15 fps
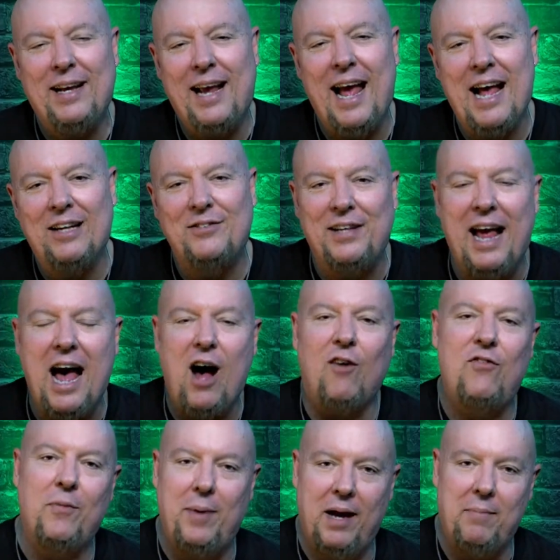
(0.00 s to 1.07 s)
has the
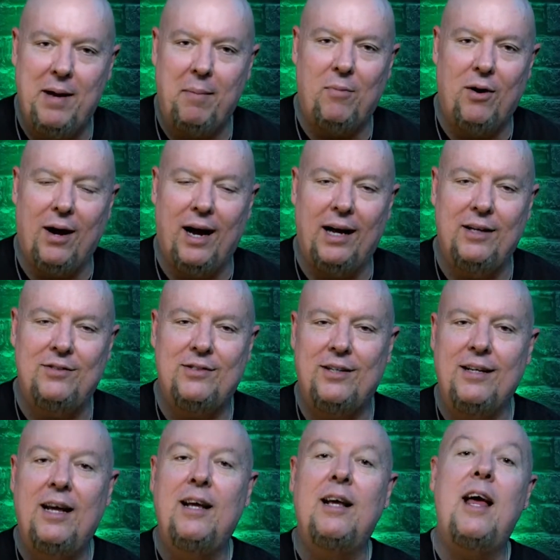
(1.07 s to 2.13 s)
alphabet memorized,
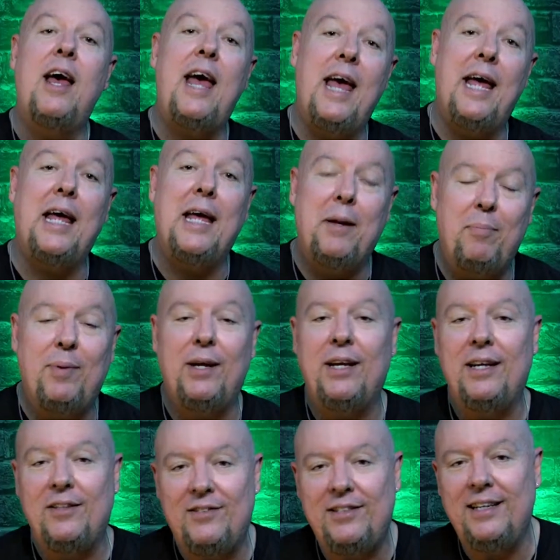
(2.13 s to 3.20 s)
A, B,
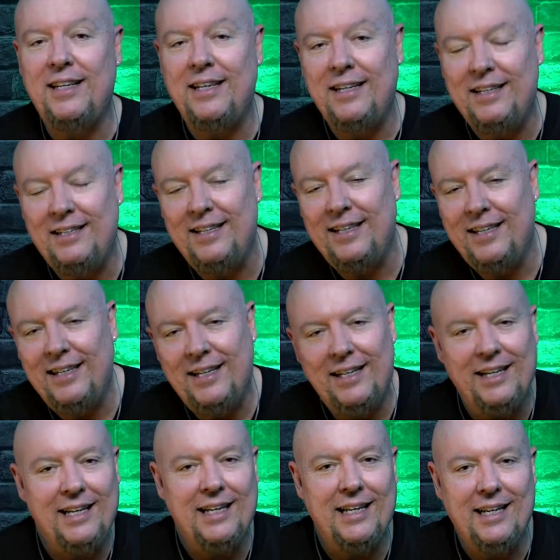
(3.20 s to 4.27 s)
C, D,
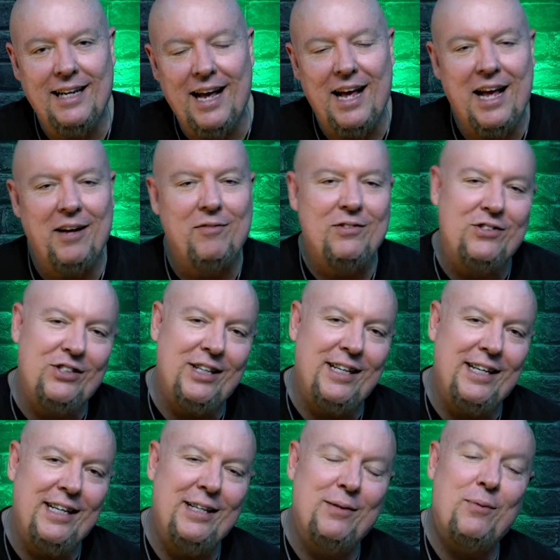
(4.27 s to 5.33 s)
E, F,
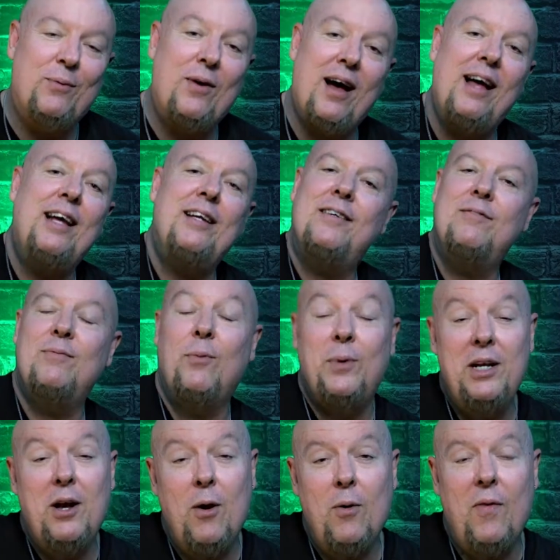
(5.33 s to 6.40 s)
G, right? We
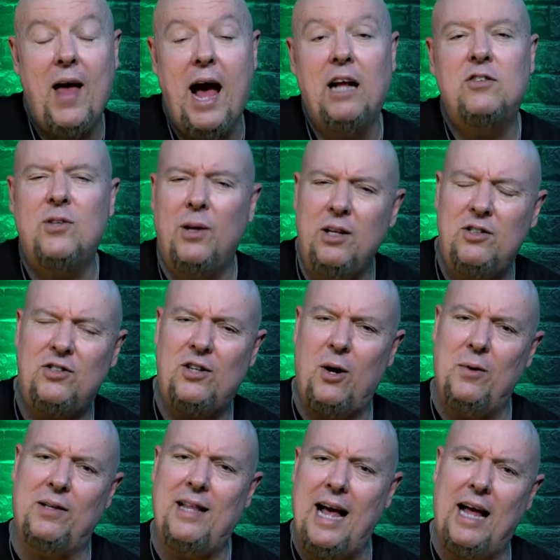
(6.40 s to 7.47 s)
know that. So let's start
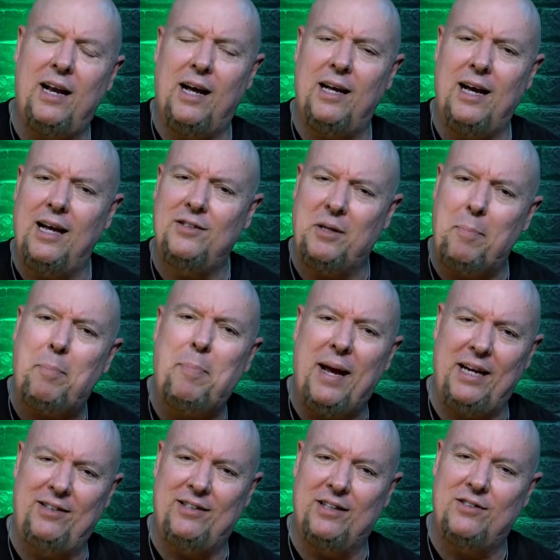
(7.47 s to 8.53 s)
with that as a
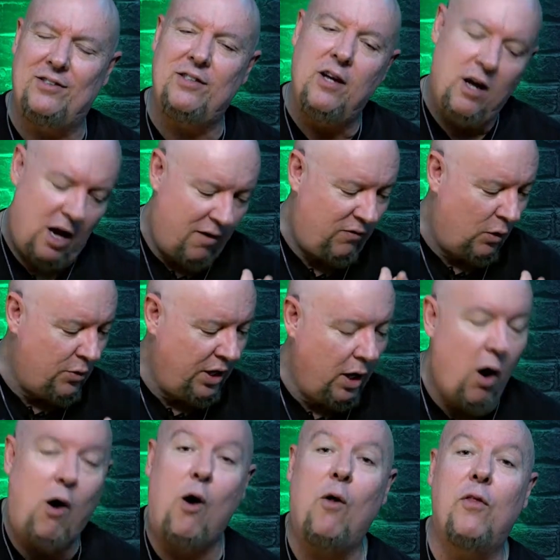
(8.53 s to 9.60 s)
basis of learning
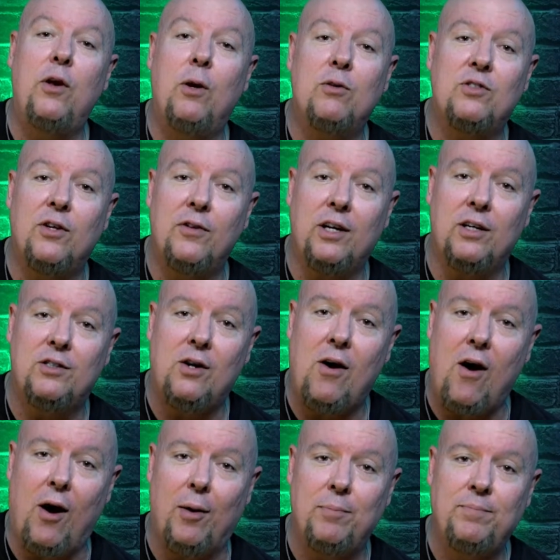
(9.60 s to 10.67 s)
all the notes on the
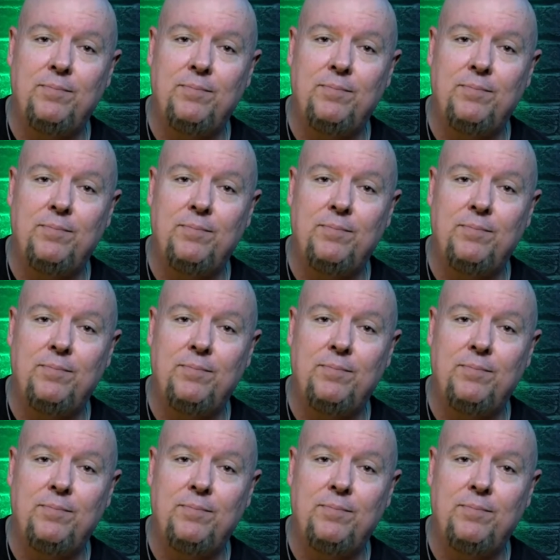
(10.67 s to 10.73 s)
guitar.